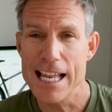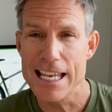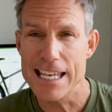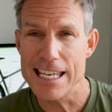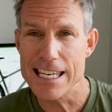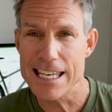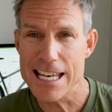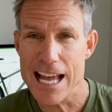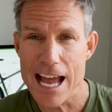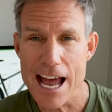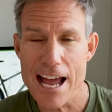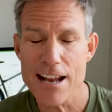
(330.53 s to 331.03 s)

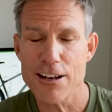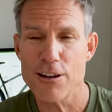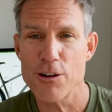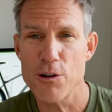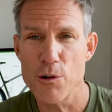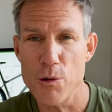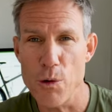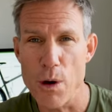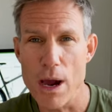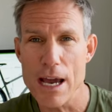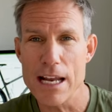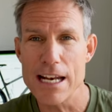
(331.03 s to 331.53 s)
not
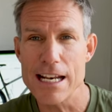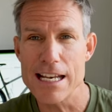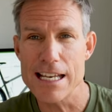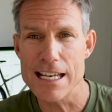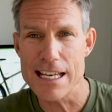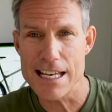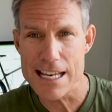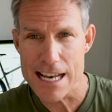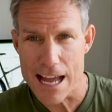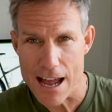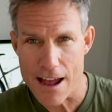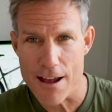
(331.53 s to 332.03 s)
quite
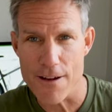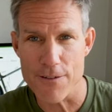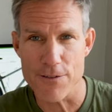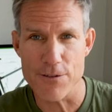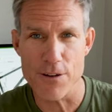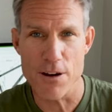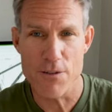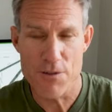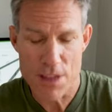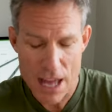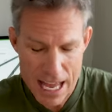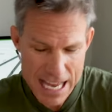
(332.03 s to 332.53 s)

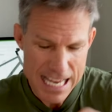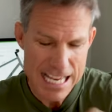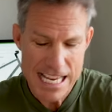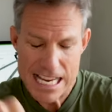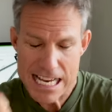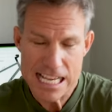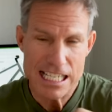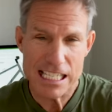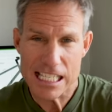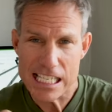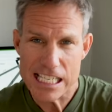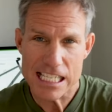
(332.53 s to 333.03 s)
enough of that
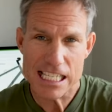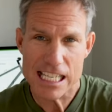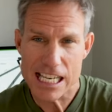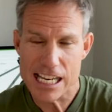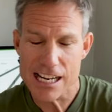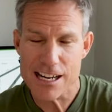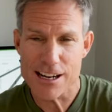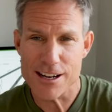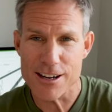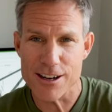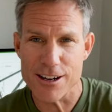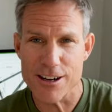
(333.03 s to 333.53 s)
easy
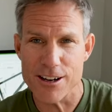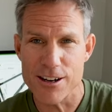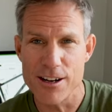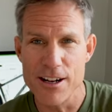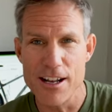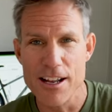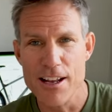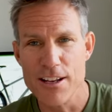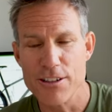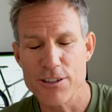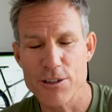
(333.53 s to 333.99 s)
gear